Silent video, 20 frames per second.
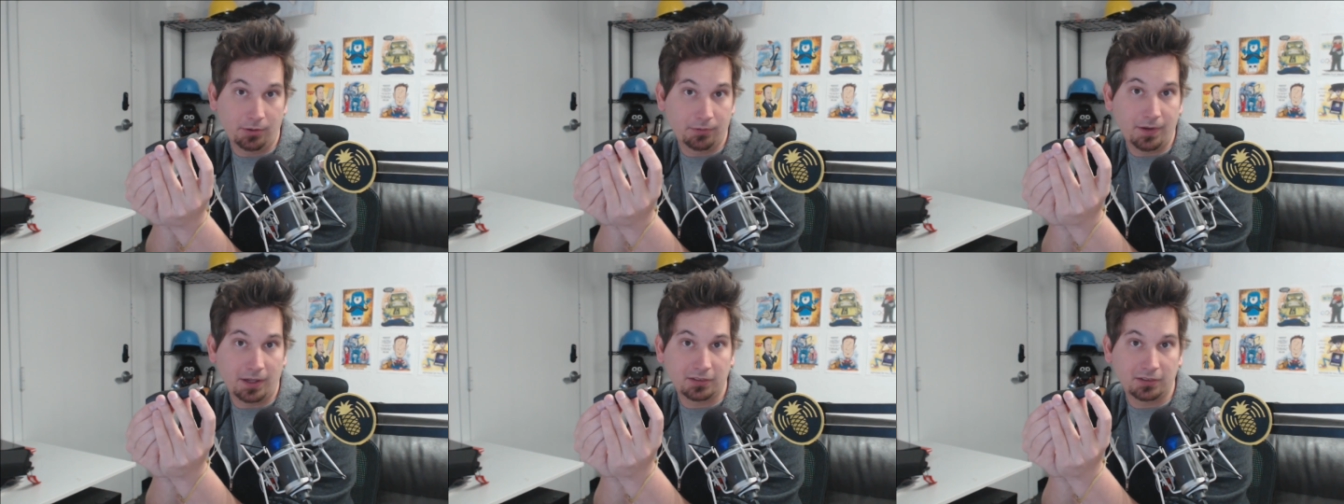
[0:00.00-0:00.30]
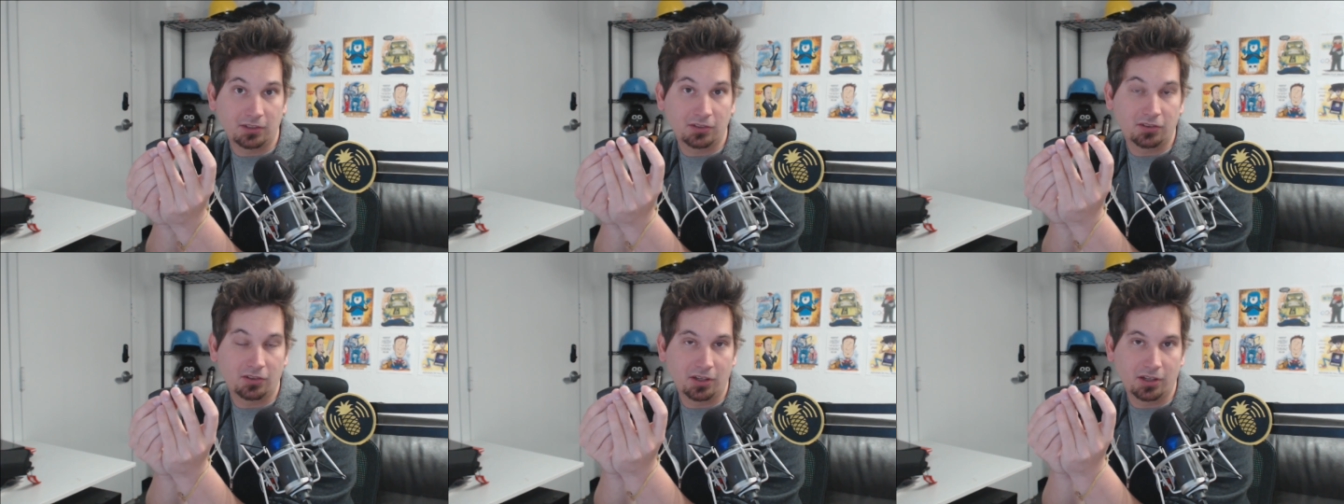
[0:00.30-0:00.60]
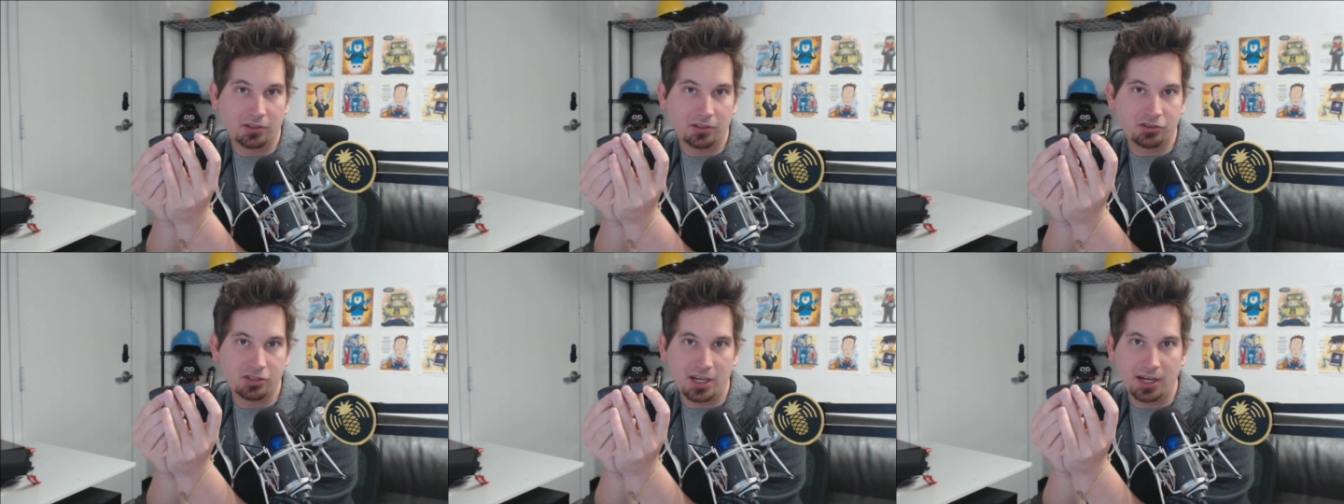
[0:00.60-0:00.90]
In fact, it's
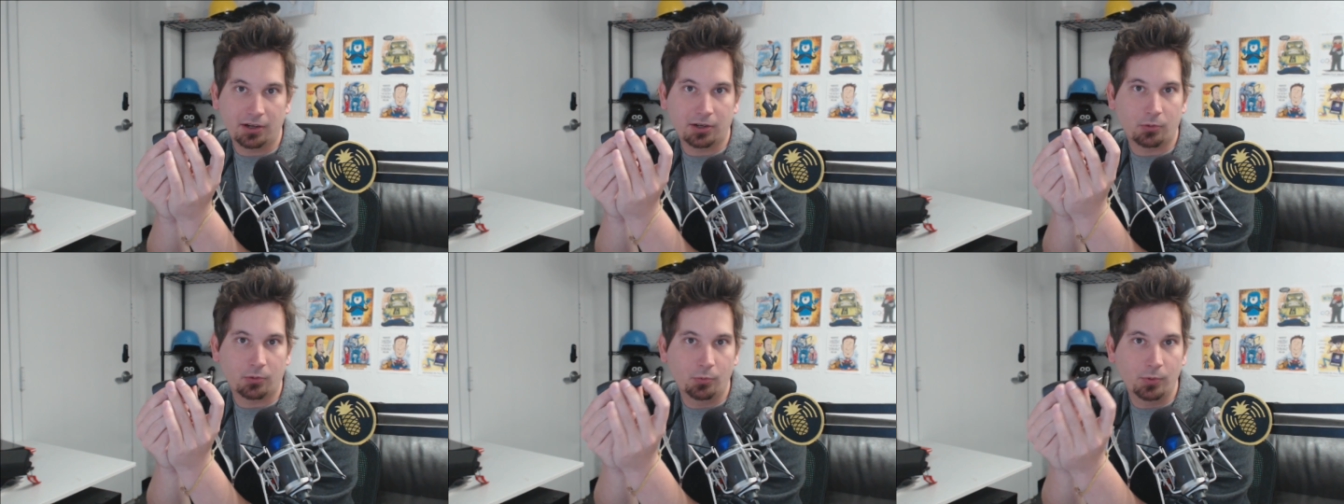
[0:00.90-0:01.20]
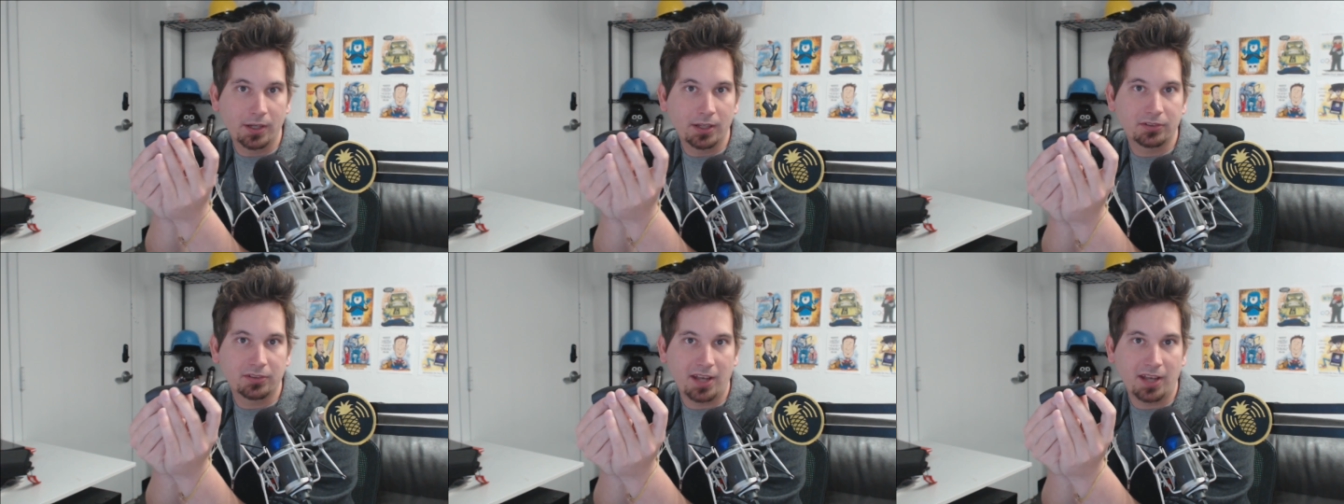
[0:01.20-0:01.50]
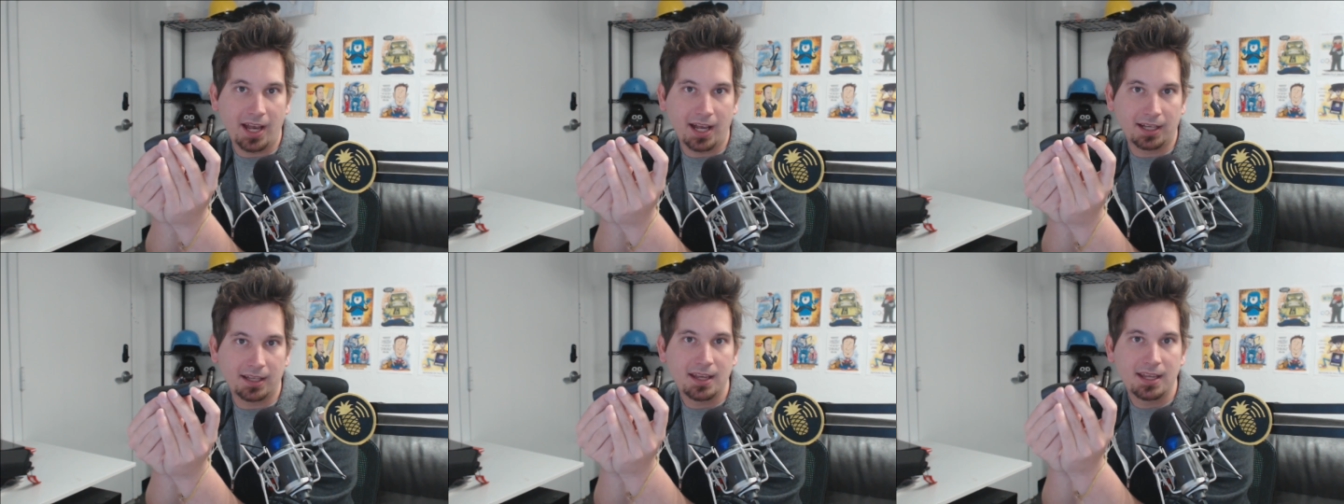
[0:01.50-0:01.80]
a generic
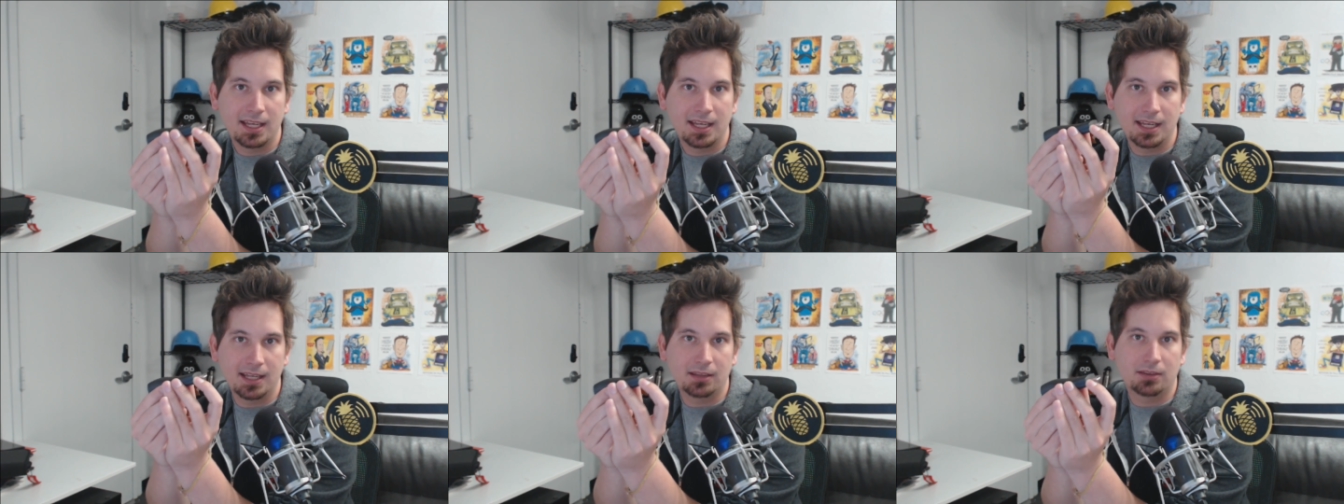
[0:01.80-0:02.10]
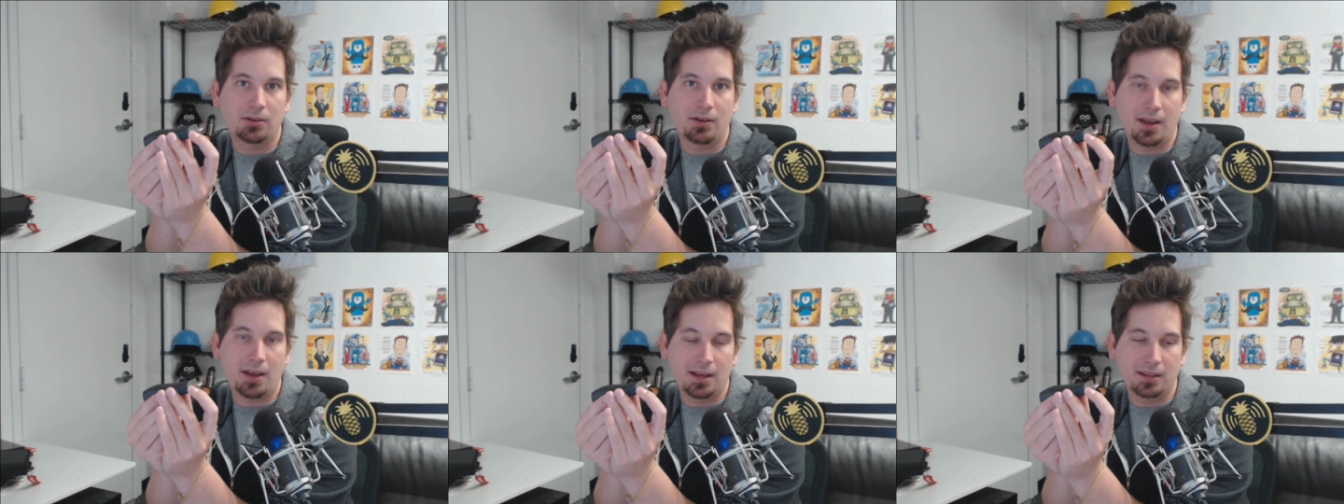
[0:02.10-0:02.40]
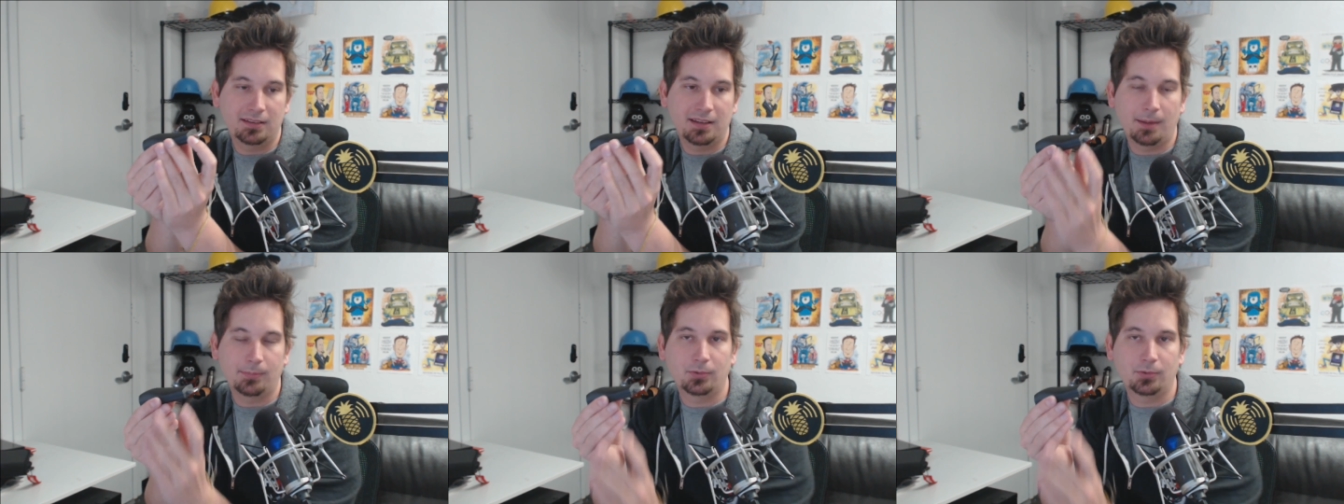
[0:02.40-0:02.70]
Realtek Ethernet
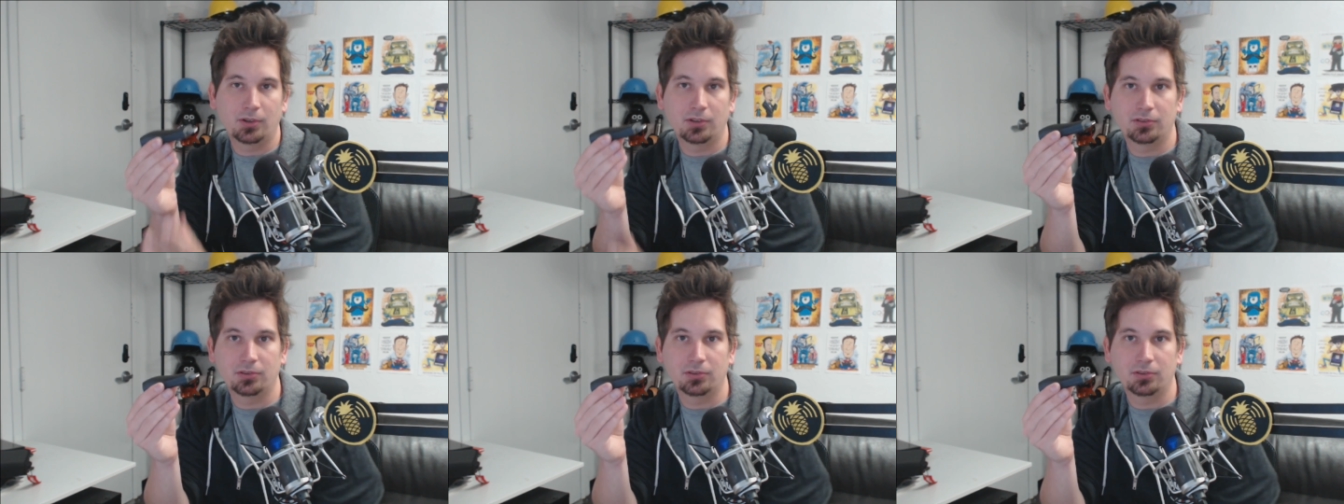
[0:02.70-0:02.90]
adapter,